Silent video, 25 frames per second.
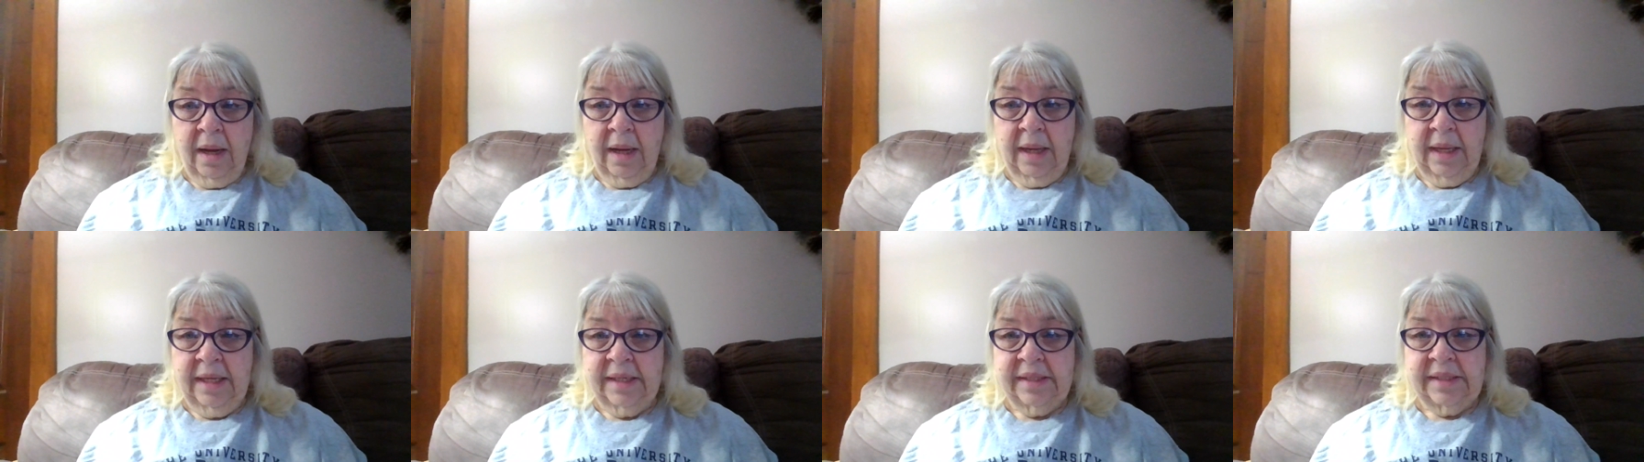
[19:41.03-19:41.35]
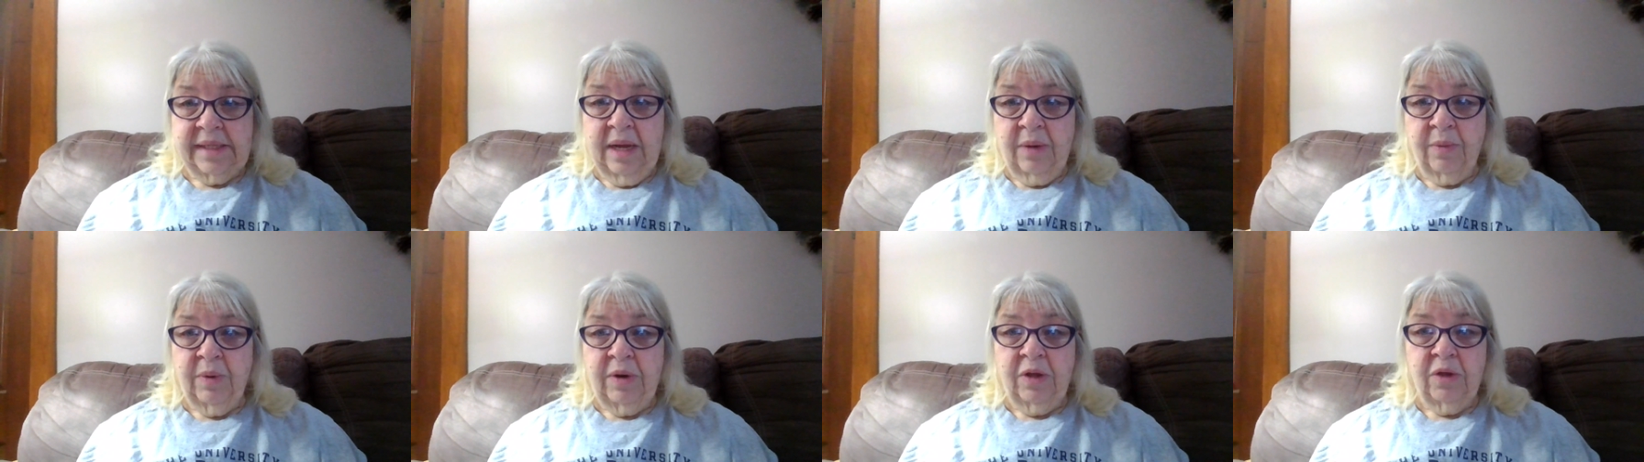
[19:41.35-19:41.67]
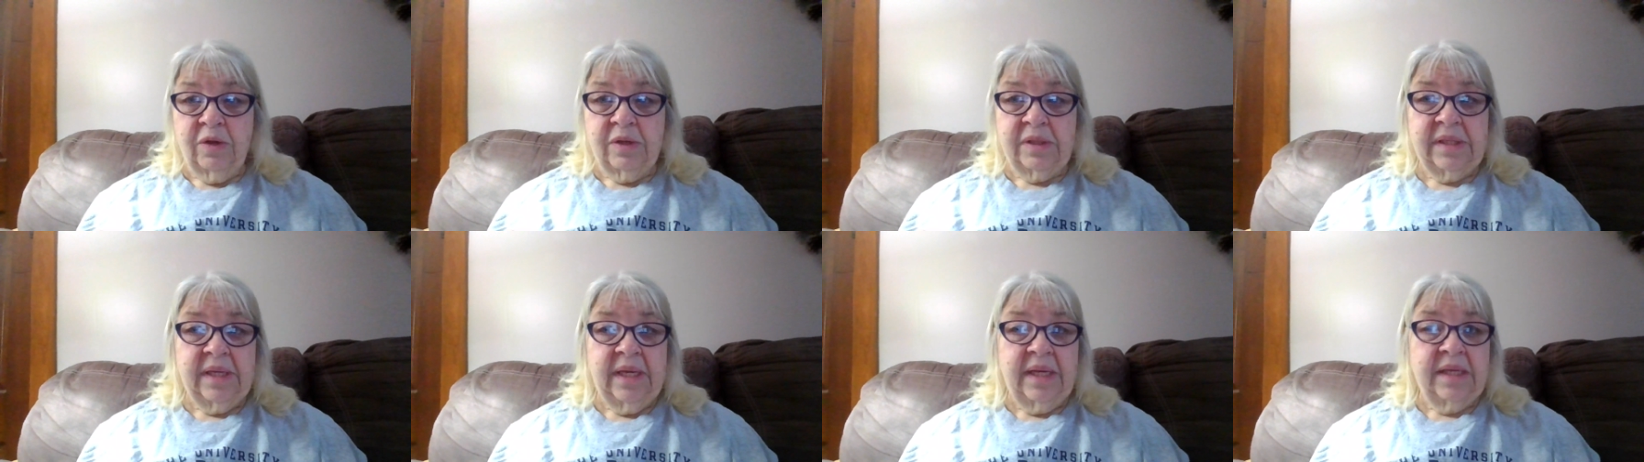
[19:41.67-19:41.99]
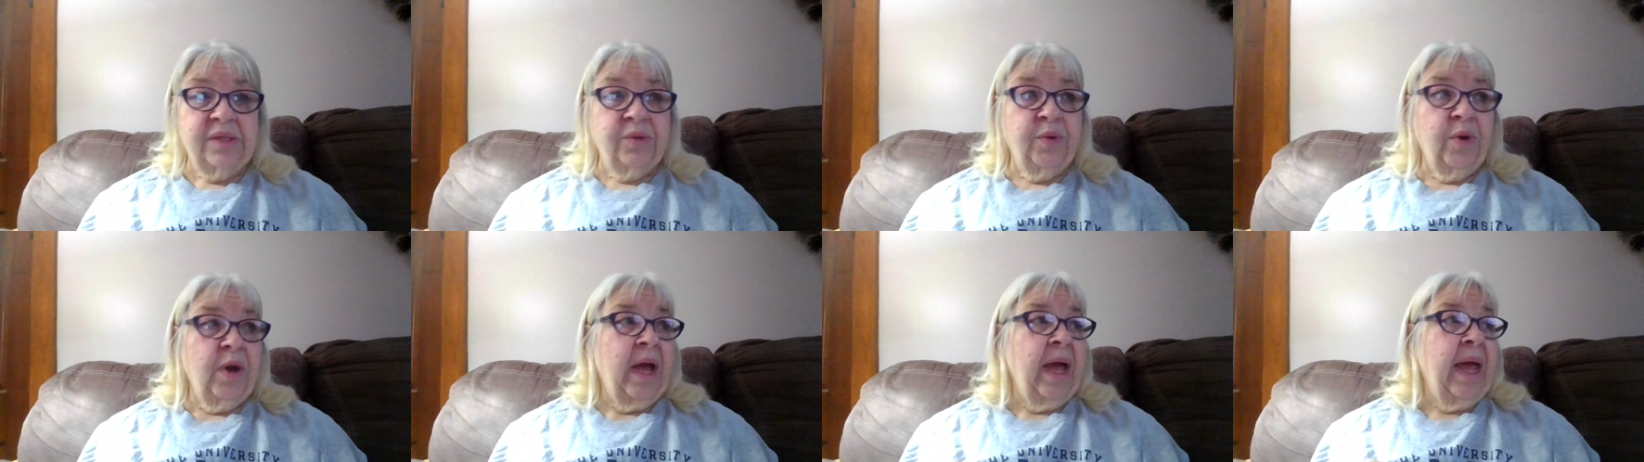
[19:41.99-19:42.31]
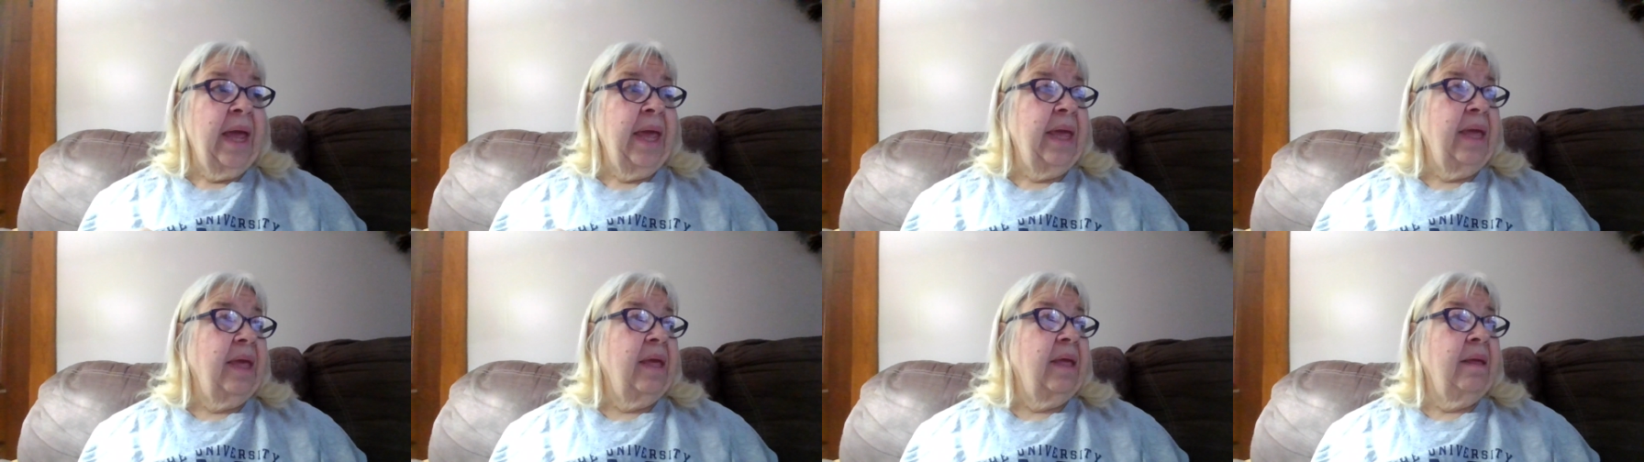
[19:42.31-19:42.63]
Uh, it's not one of those things where
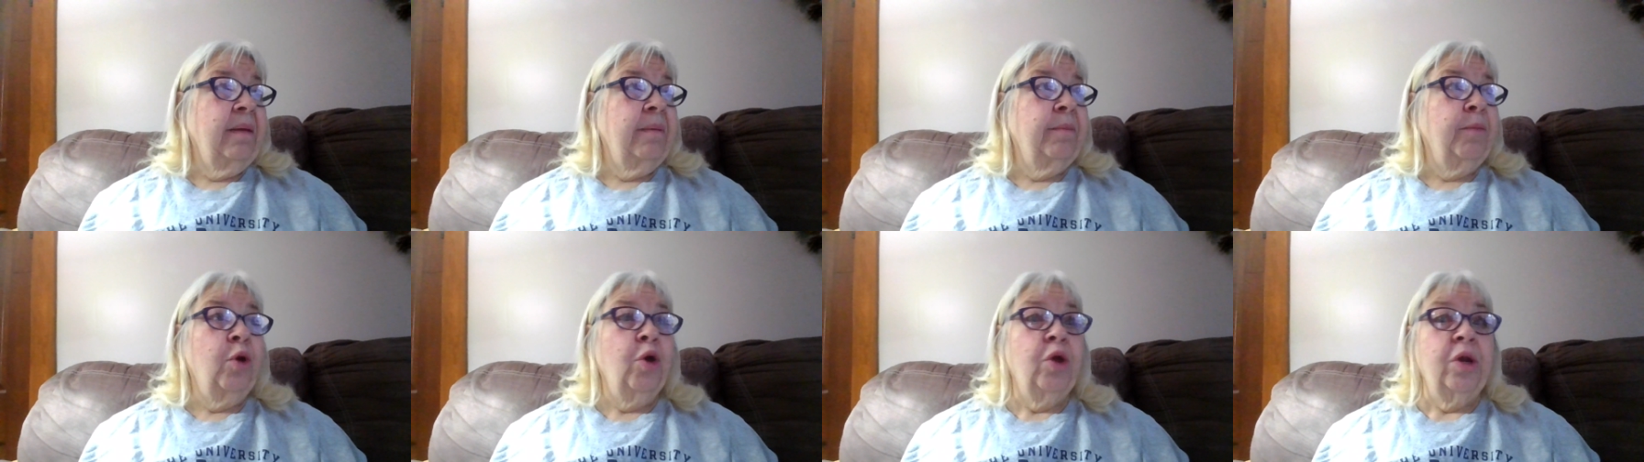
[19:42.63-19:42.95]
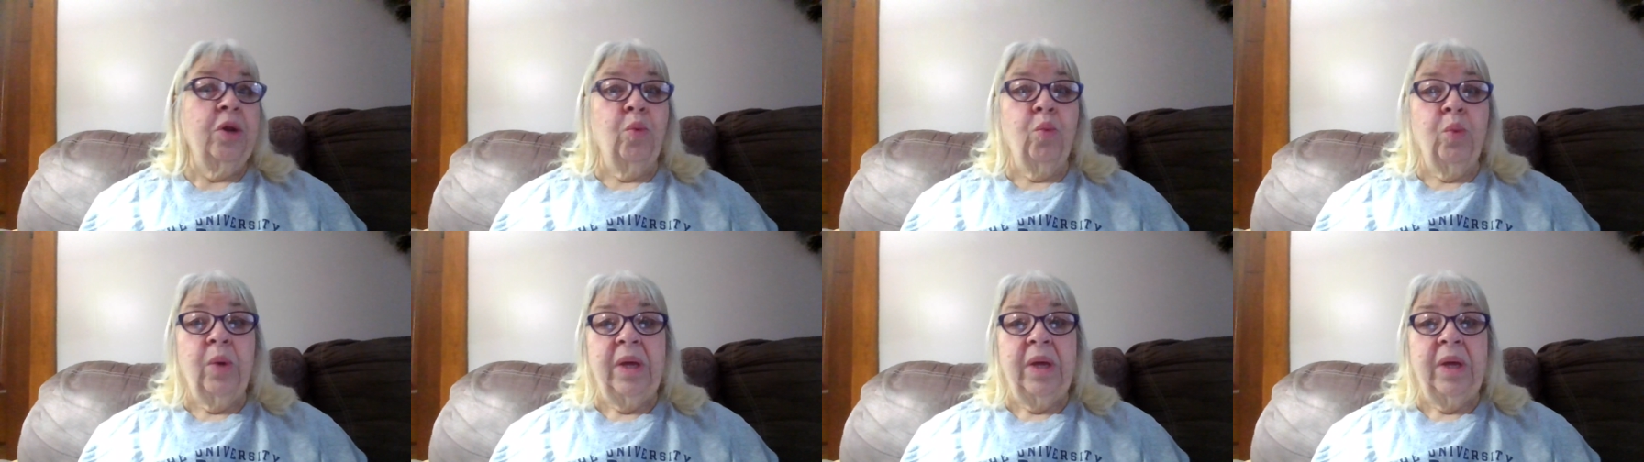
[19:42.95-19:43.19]
I'm going to